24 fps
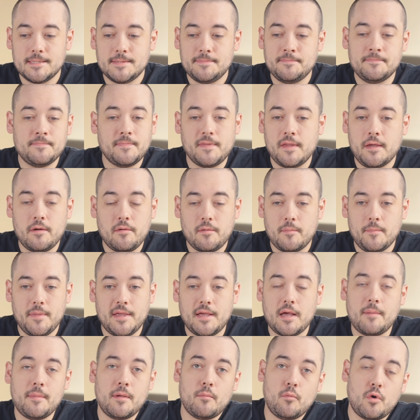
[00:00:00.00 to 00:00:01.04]
you know,
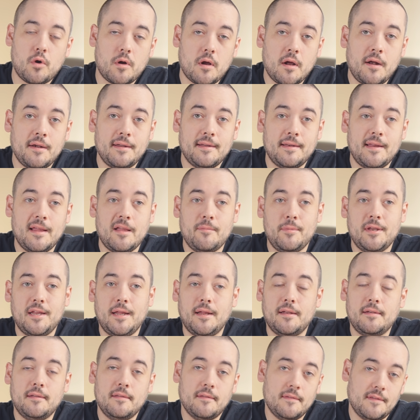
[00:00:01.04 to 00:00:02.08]
becoming more uninhibited.